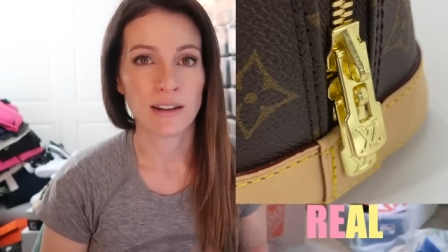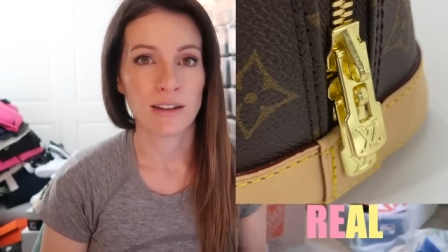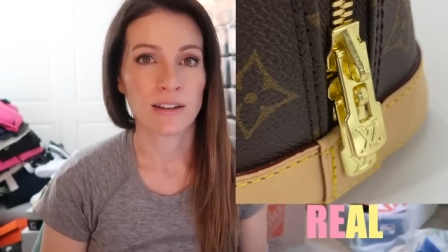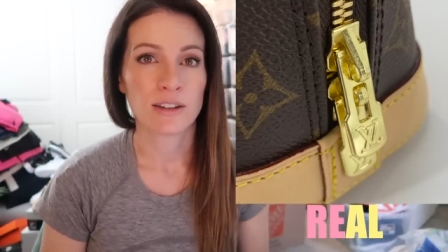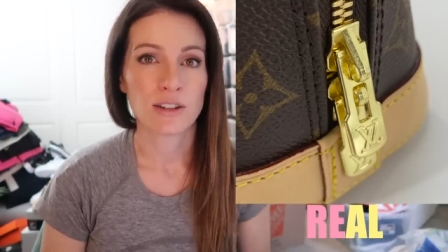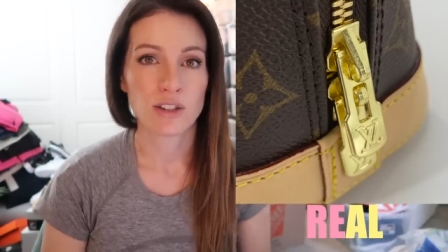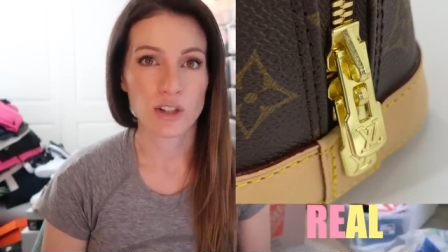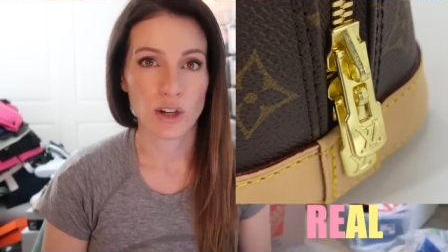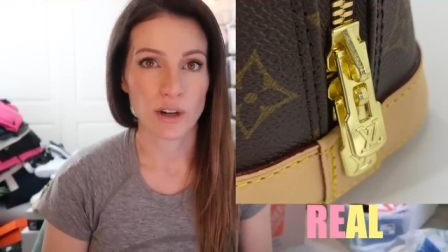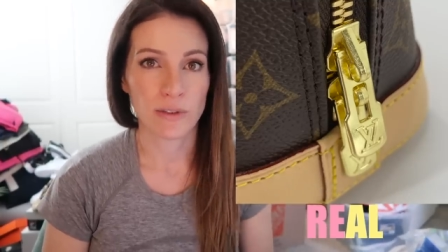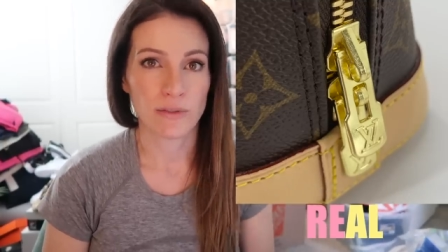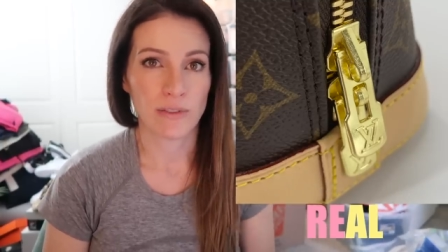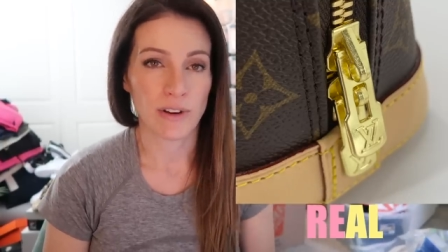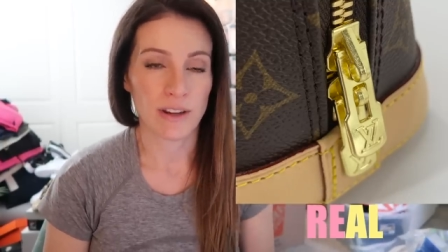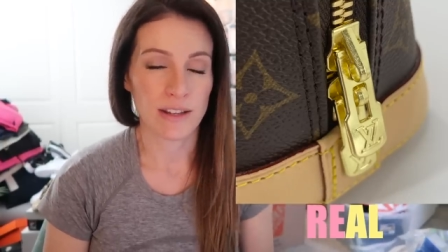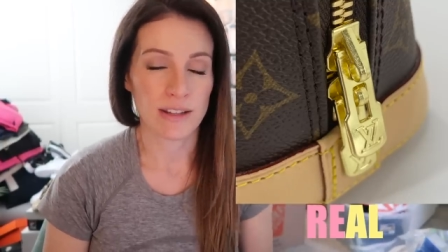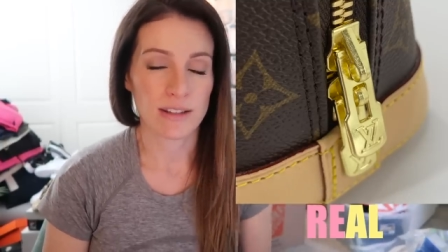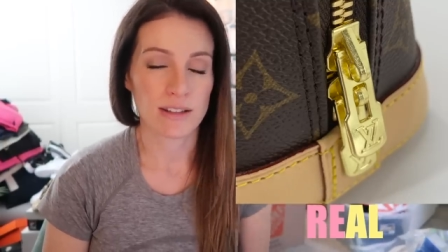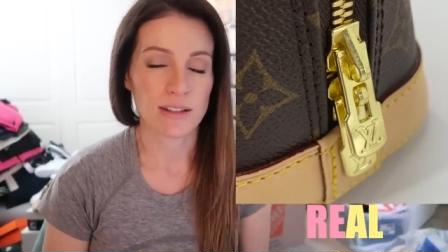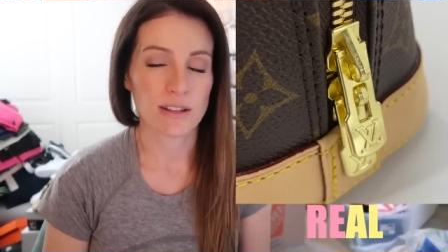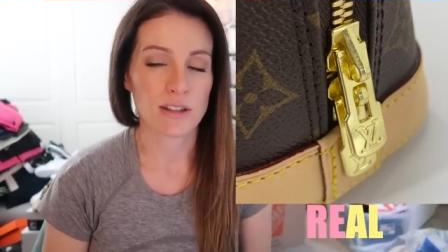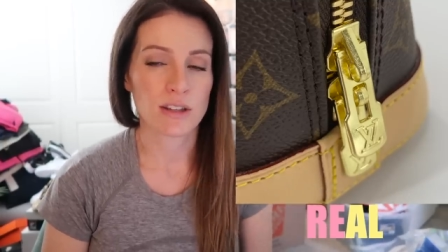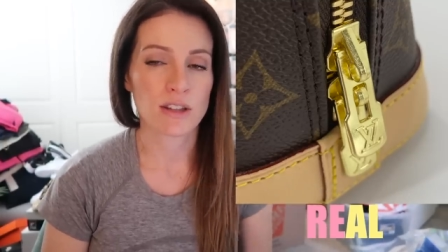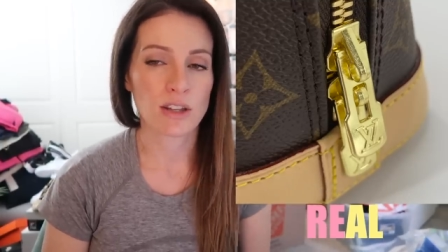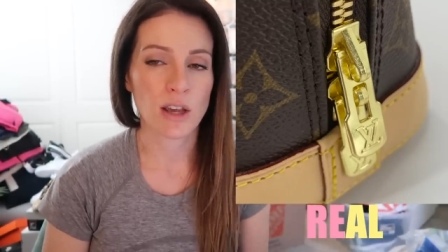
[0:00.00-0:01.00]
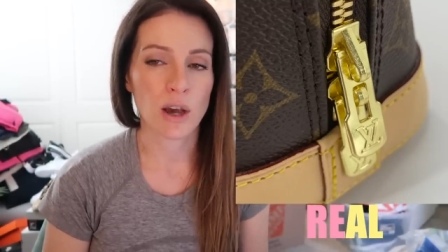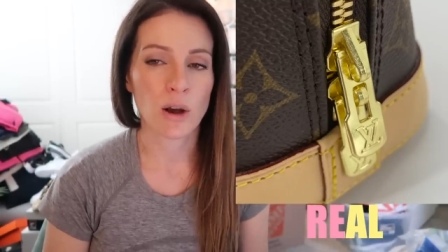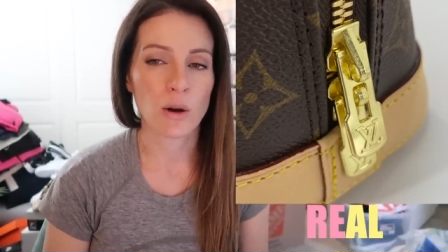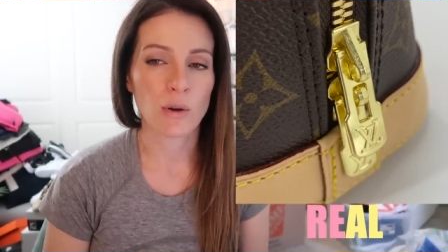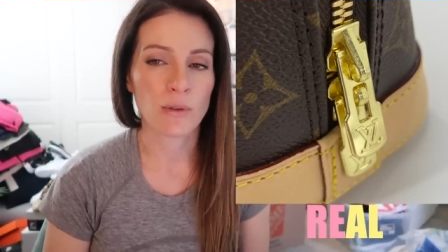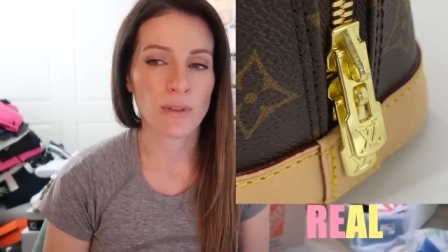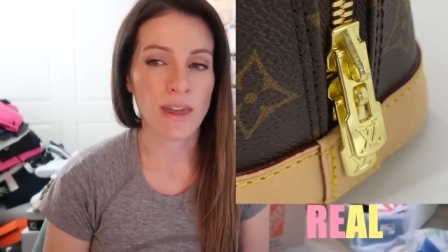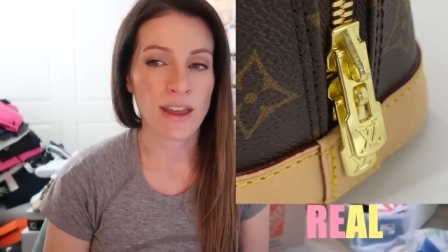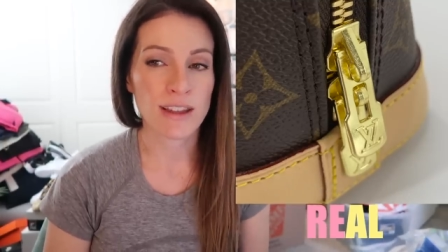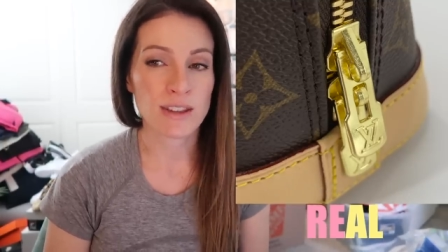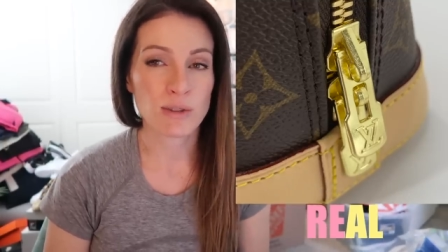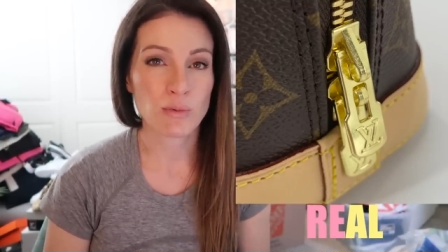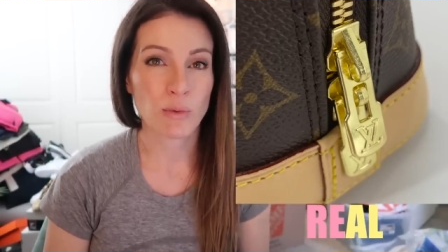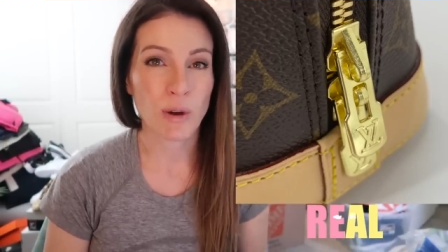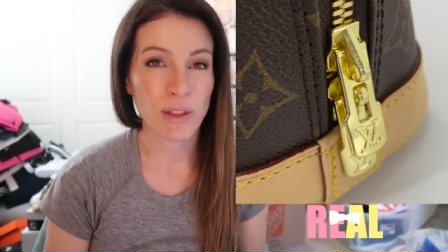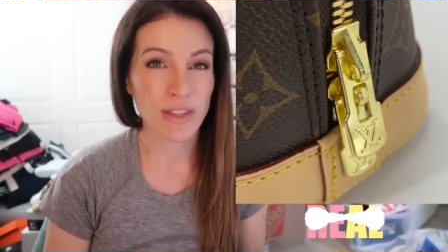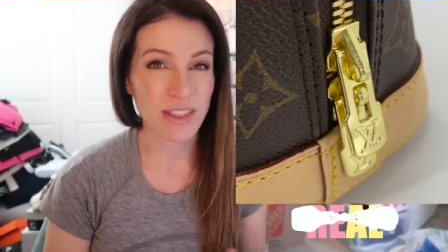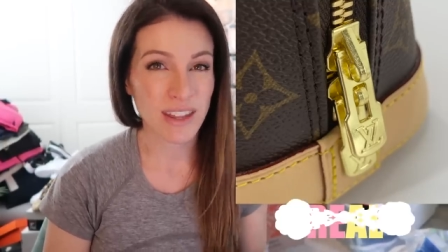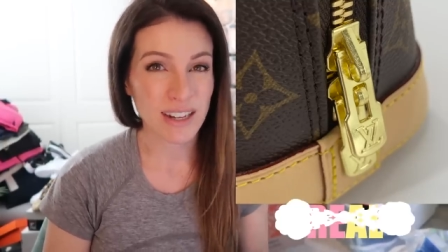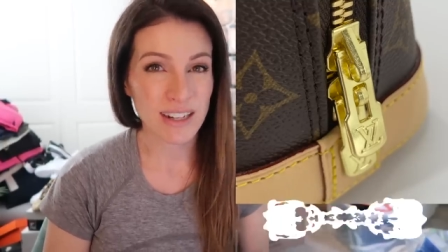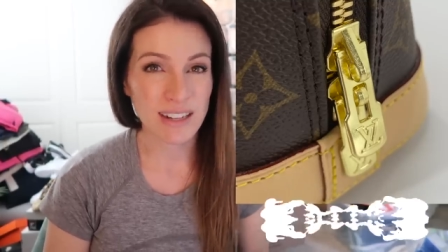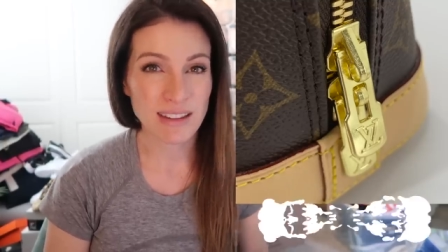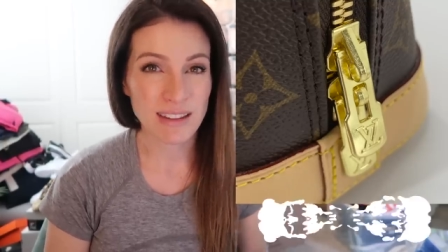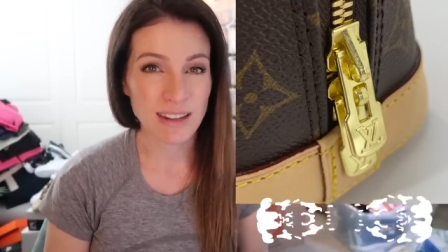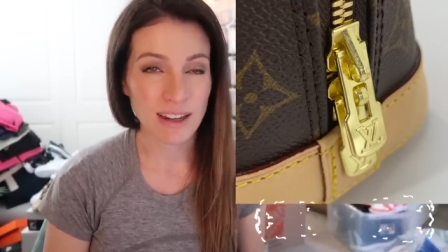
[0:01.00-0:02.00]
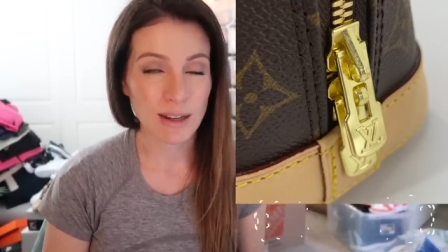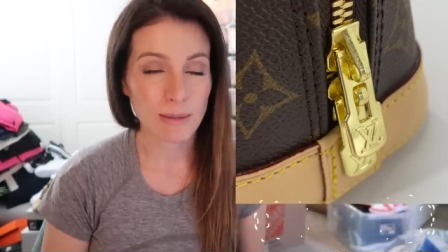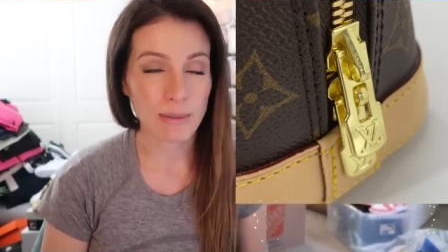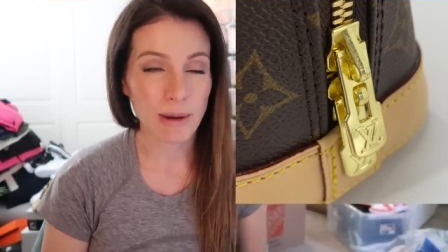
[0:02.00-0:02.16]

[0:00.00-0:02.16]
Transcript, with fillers: surface. So that's one thing to think